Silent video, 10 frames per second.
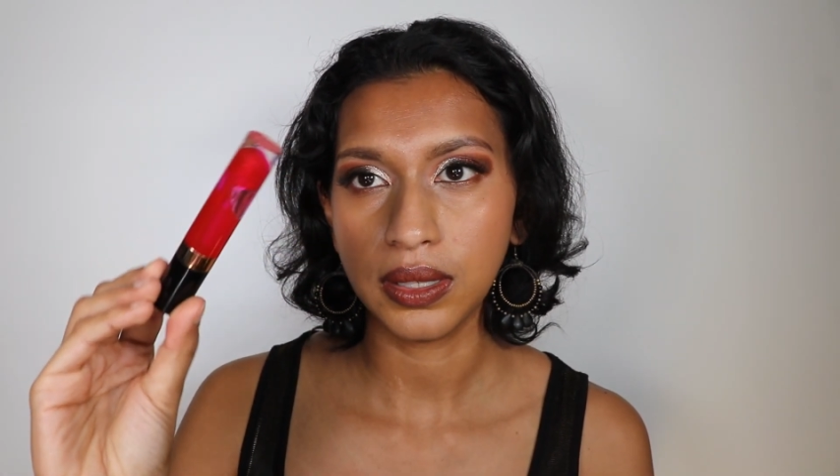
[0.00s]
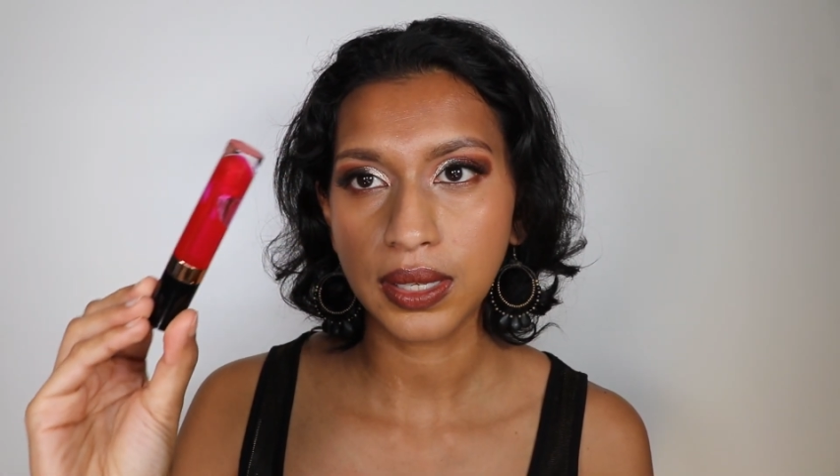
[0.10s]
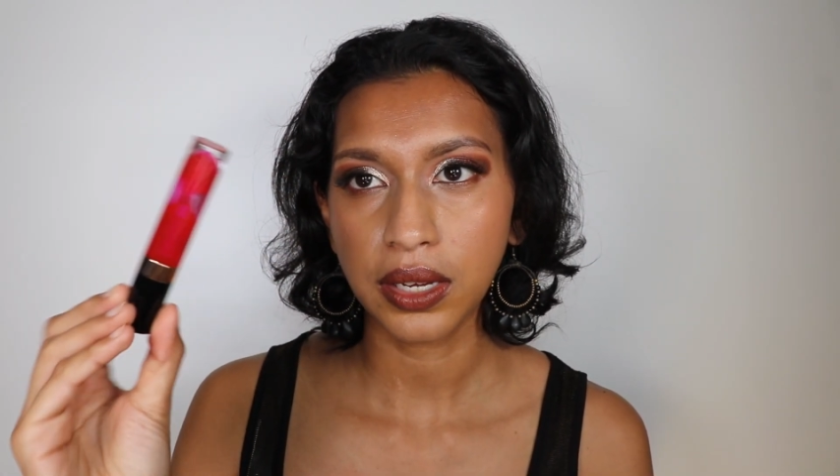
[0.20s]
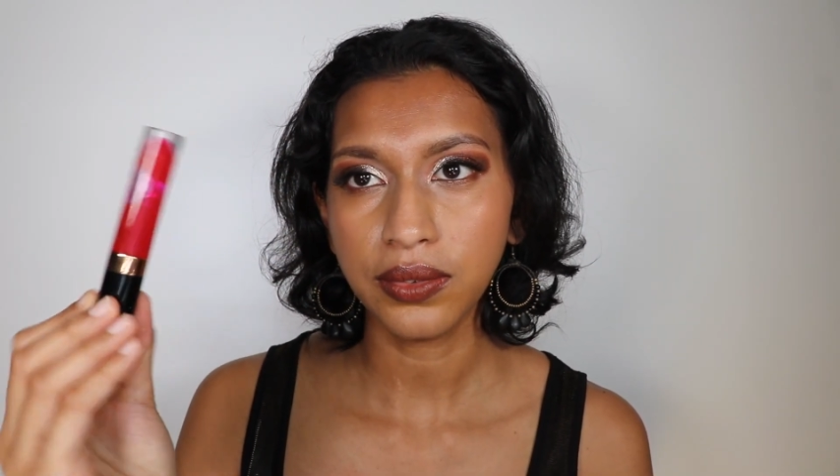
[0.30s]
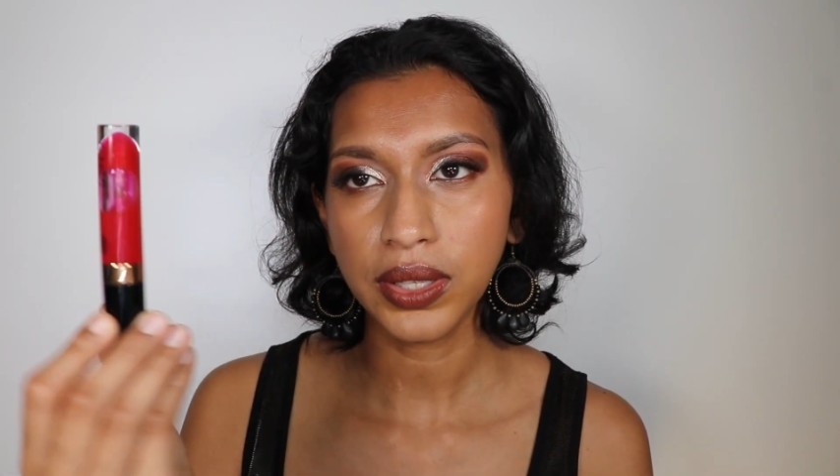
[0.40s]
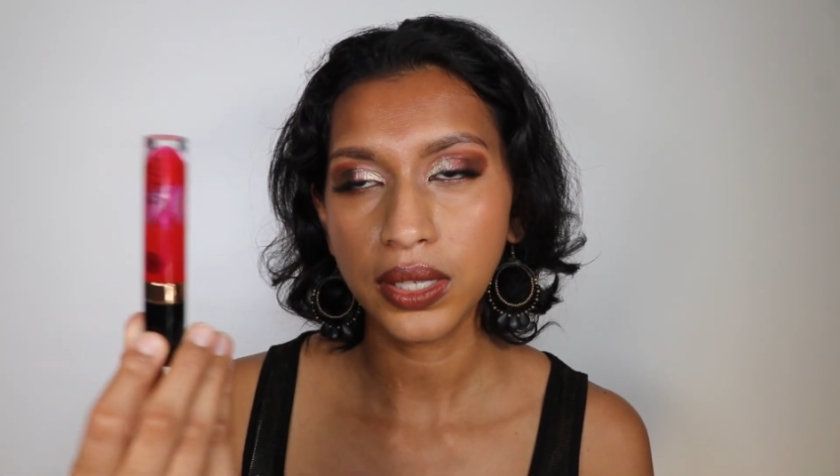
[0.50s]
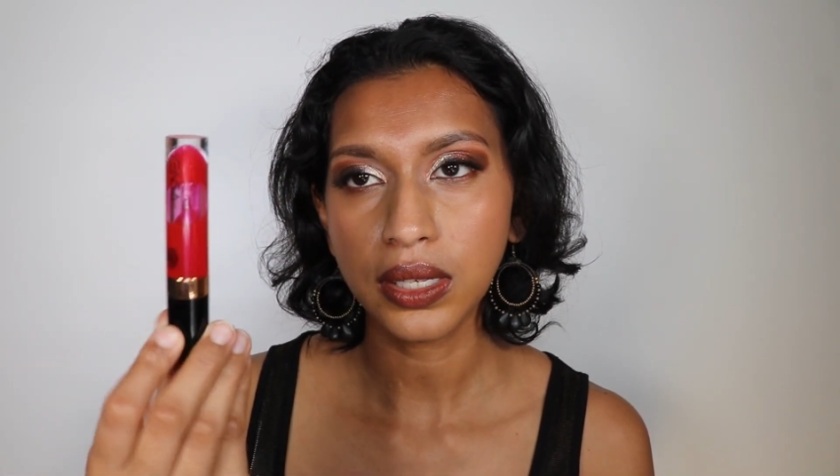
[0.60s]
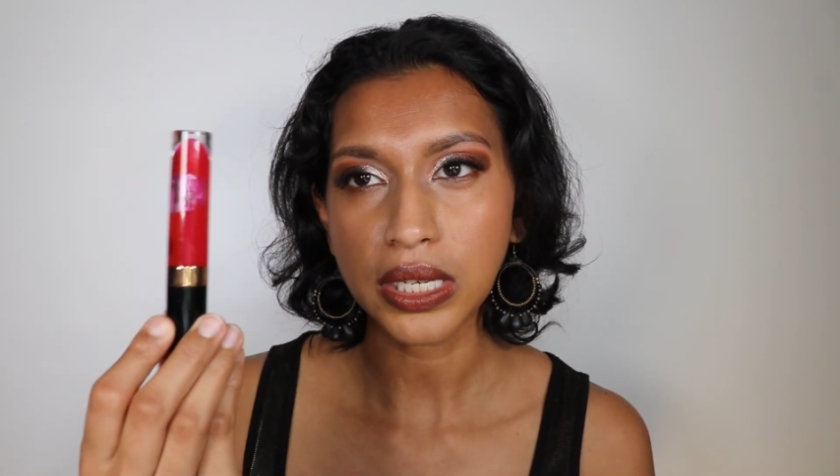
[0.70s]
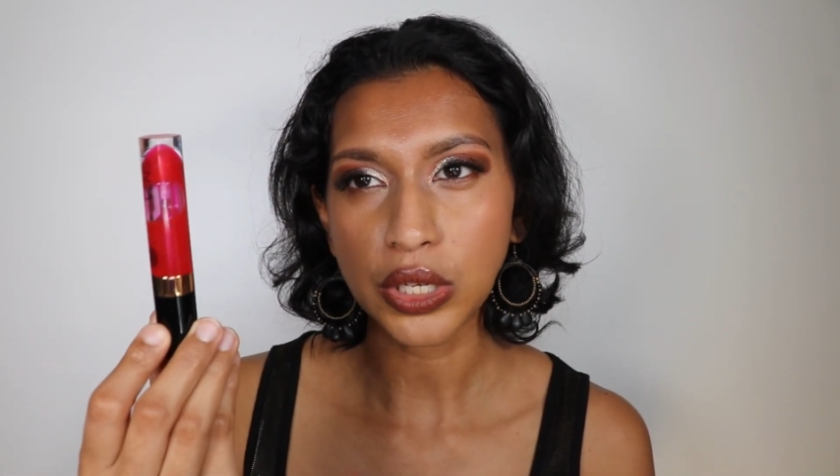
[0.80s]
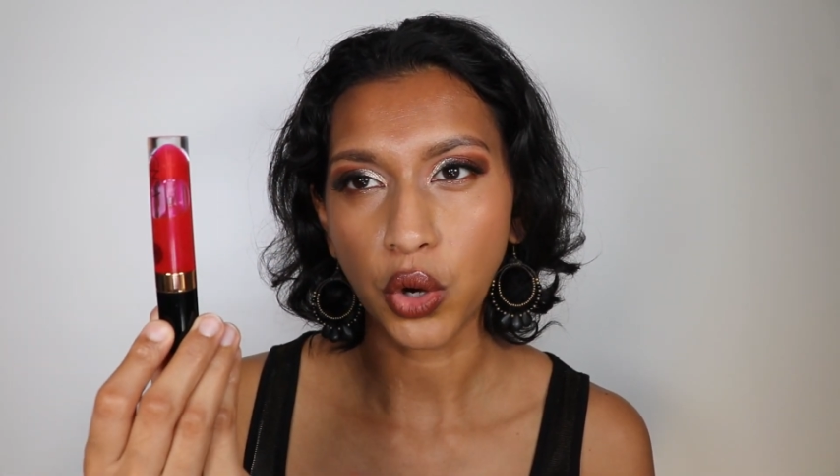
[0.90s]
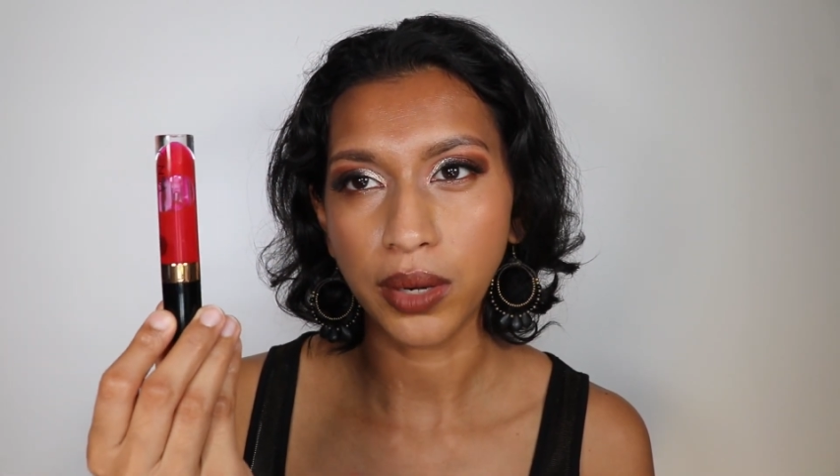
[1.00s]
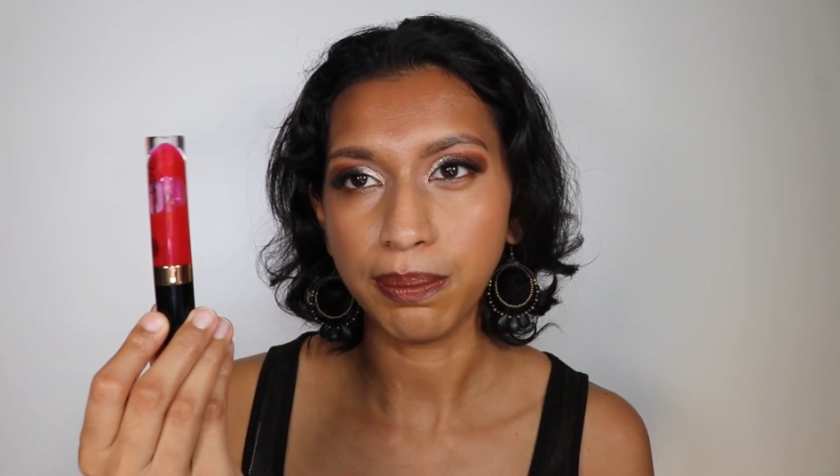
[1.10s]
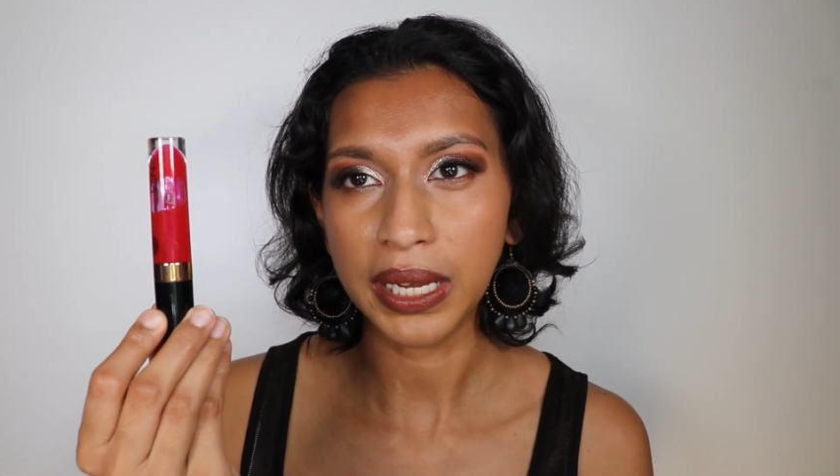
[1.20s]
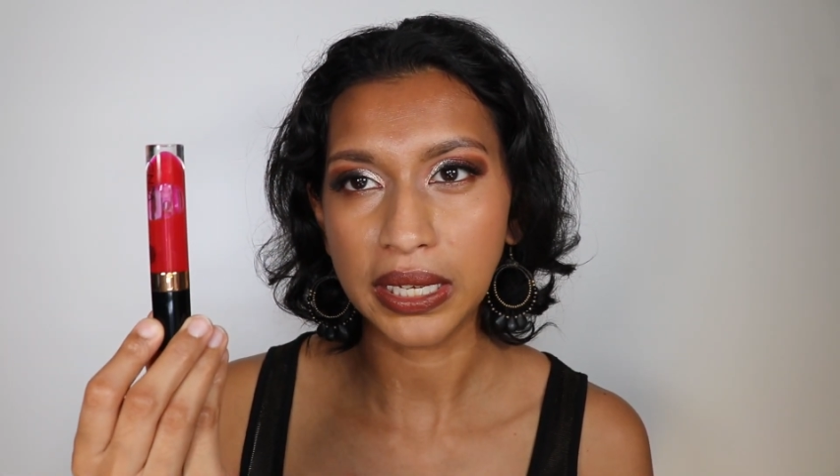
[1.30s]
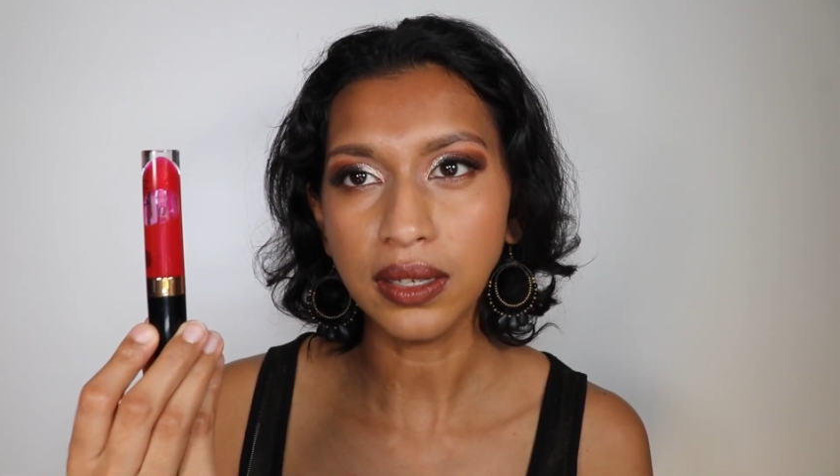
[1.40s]
it's kind of like a neon
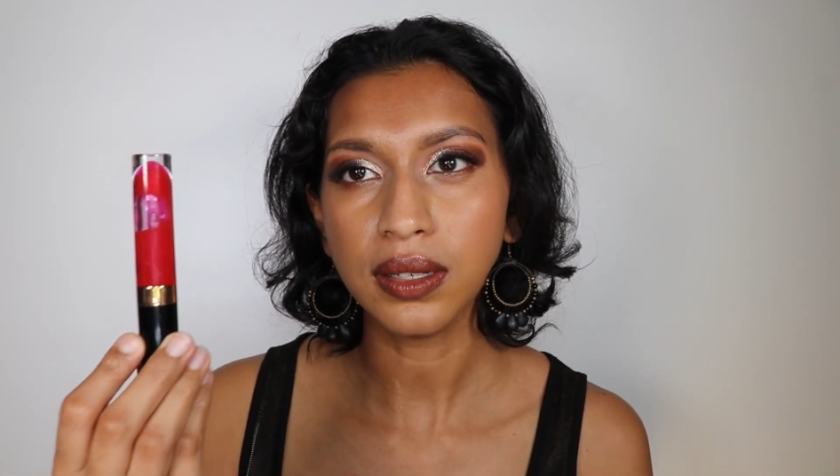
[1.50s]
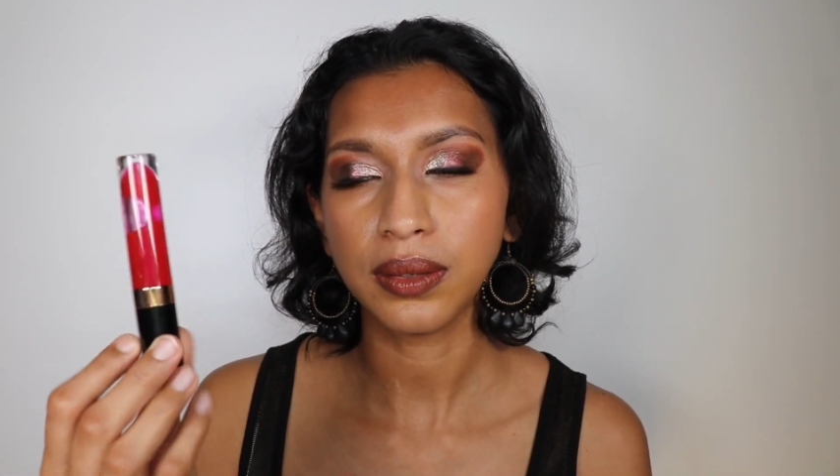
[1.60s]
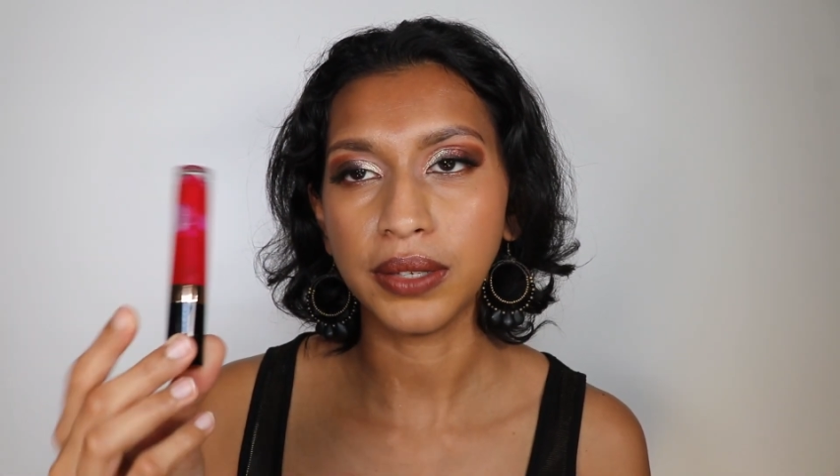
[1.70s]
pink.